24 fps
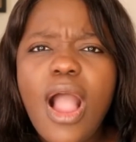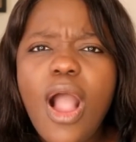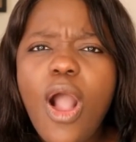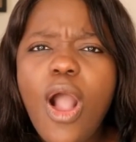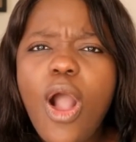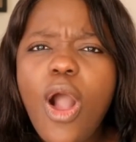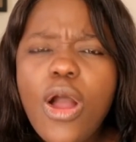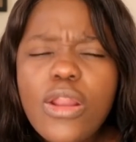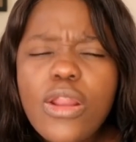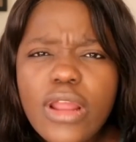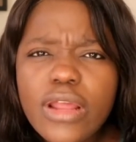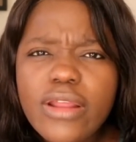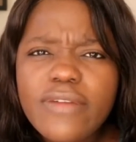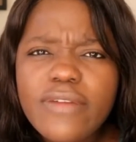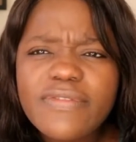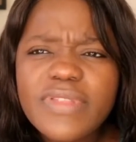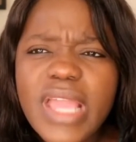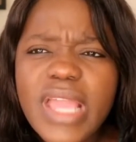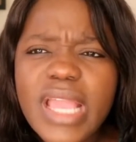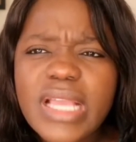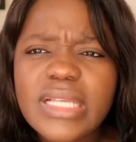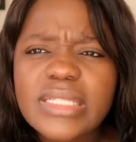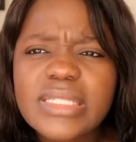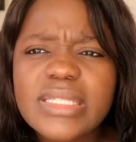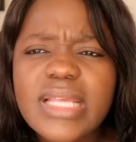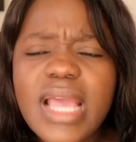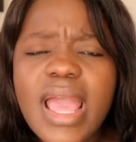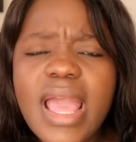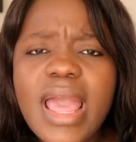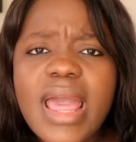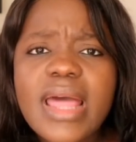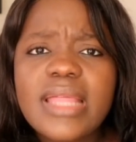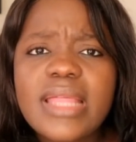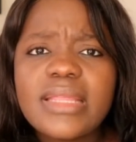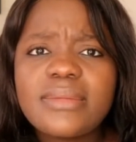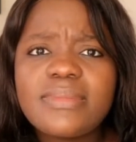I'm
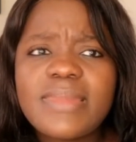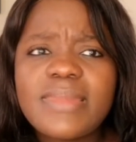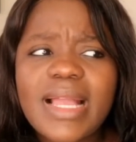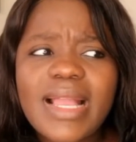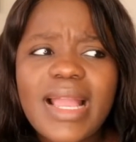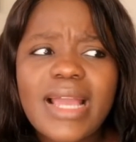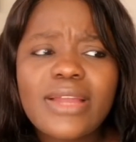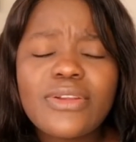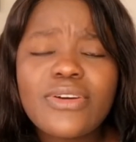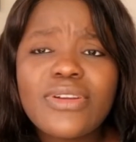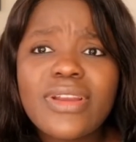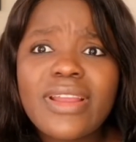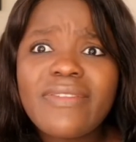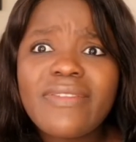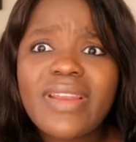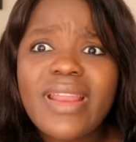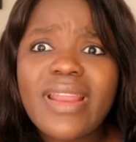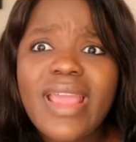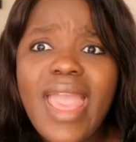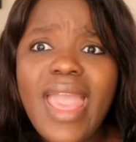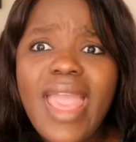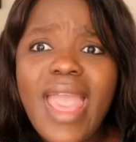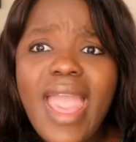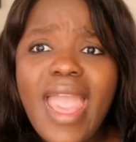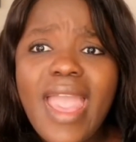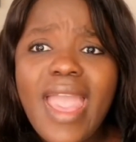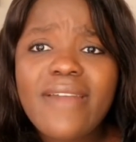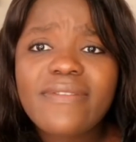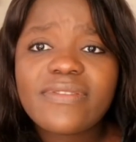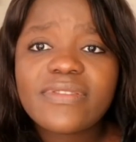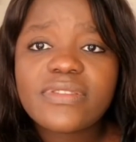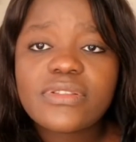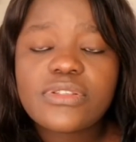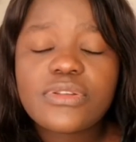like, I don't even have,